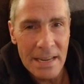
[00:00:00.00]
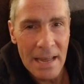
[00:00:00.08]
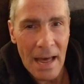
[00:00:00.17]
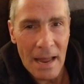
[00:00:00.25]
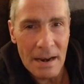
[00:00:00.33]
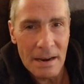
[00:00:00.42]

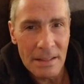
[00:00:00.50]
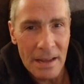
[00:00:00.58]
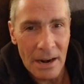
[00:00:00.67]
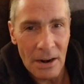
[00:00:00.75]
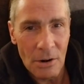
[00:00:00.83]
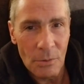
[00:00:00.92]
get the
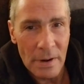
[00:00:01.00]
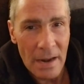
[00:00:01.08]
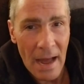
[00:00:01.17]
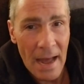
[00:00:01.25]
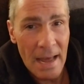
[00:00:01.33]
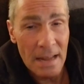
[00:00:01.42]
heroin.
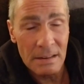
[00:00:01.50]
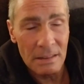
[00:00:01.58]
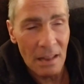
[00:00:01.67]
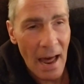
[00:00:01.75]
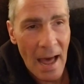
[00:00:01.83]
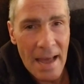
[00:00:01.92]
I had
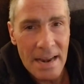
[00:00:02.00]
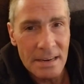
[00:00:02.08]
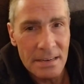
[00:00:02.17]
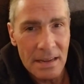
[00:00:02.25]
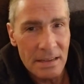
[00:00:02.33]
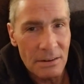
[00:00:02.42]

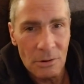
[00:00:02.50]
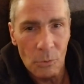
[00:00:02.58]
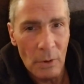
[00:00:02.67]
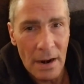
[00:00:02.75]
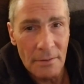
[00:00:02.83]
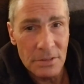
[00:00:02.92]
lied or
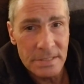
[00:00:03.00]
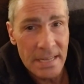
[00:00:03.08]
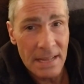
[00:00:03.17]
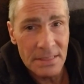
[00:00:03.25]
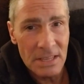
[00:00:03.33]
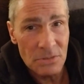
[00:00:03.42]
whatever to
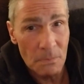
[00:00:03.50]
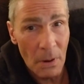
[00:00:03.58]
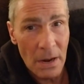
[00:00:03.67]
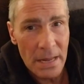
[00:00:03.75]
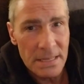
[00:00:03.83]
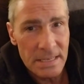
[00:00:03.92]
get this
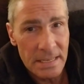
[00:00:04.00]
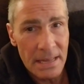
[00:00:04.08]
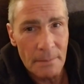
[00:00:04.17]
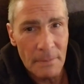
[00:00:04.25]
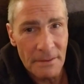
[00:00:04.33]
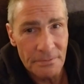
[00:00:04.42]
money to
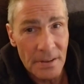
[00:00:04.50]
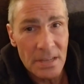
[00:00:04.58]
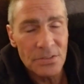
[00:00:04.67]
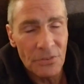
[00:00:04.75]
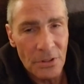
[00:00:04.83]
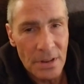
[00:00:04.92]
get my fix
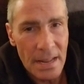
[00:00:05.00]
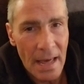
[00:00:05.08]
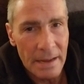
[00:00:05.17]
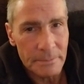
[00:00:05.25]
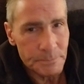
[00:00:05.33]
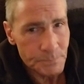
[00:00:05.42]
for the day.